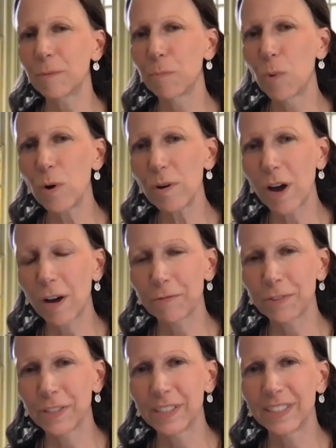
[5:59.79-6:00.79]
more
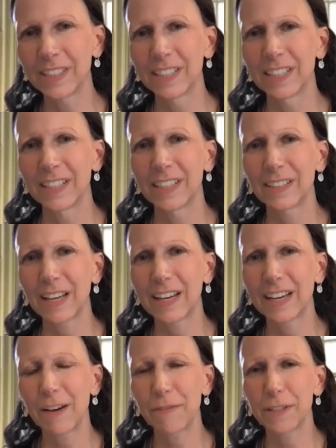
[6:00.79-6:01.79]
often I
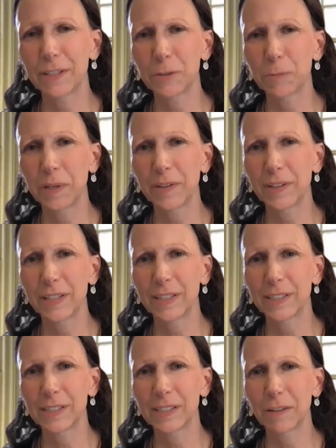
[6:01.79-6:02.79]
have the
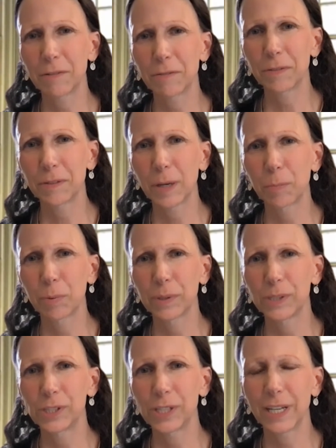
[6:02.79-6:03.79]
experience of
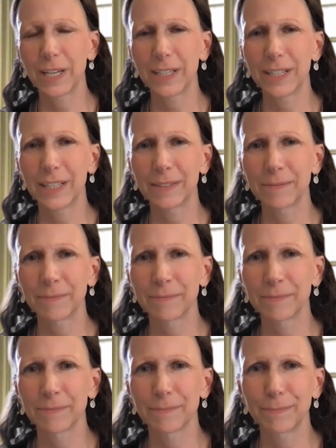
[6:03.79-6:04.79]
appreciating
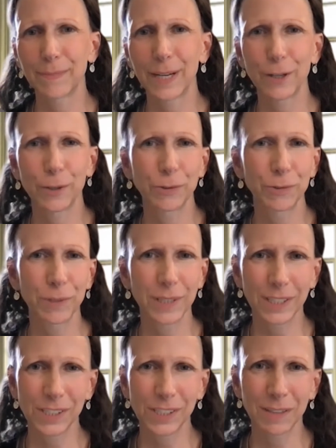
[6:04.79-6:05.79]
my own
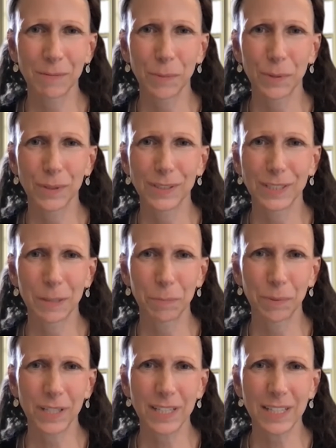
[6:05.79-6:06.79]
tradition more
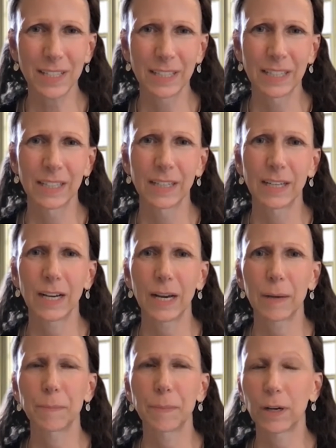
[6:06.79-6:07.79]
deeply
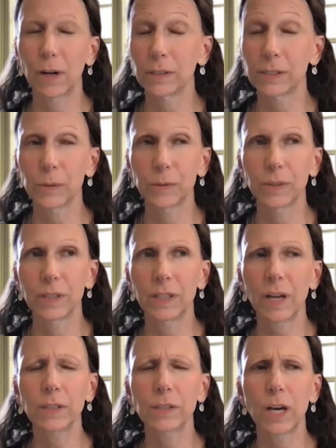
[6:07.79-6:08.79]
but also
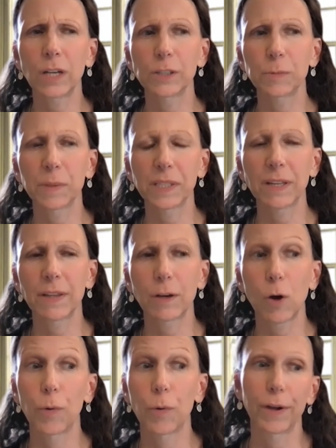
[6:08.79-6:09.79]
not not just because i think
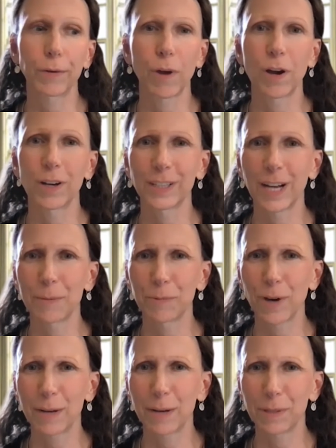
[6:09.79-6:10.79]
oh they're wrong and i'm
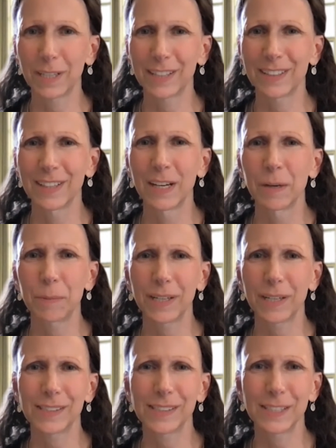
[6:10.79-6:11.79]
right but i but
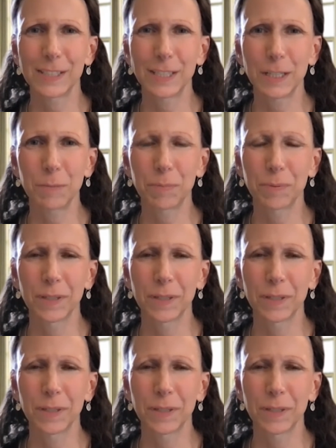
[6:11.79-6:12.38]
i see deep